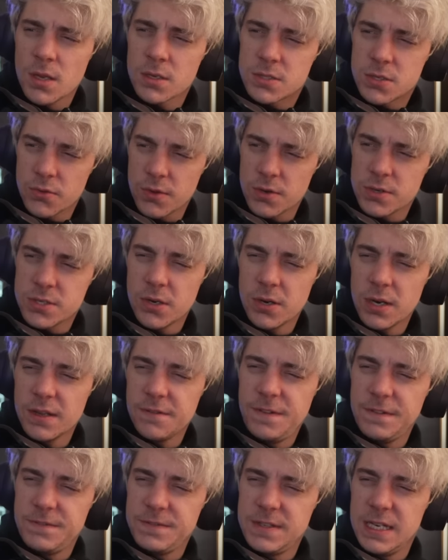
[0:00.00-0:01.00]
So they're
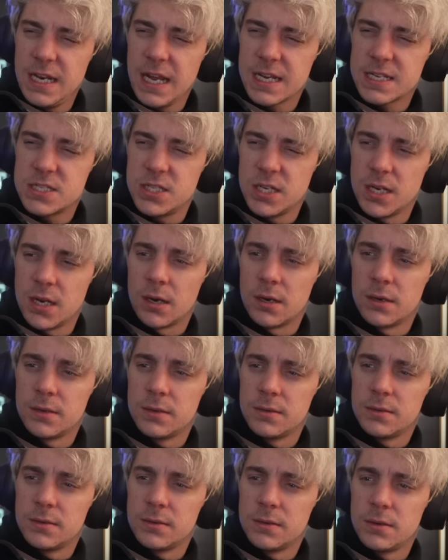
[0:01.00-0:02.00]
turning 50 next year.
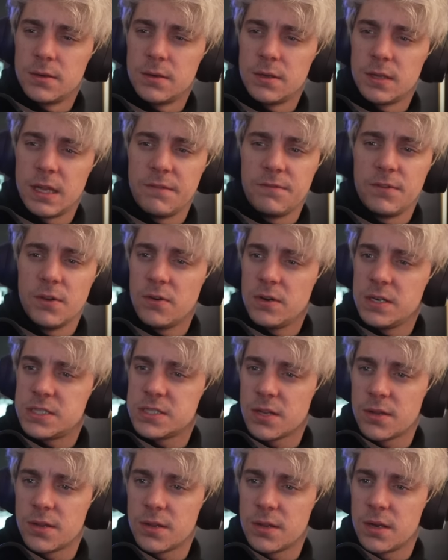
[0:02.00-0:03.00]
They've known
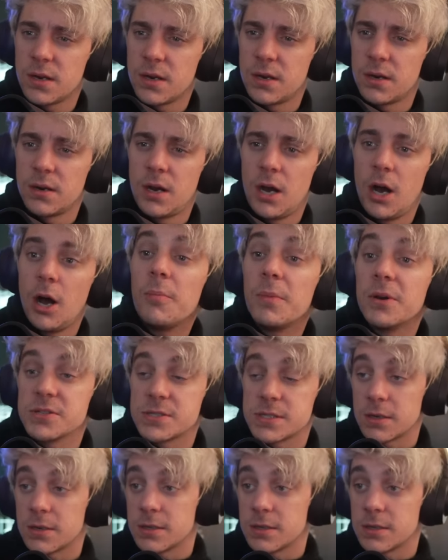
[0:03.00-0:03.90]
each other almost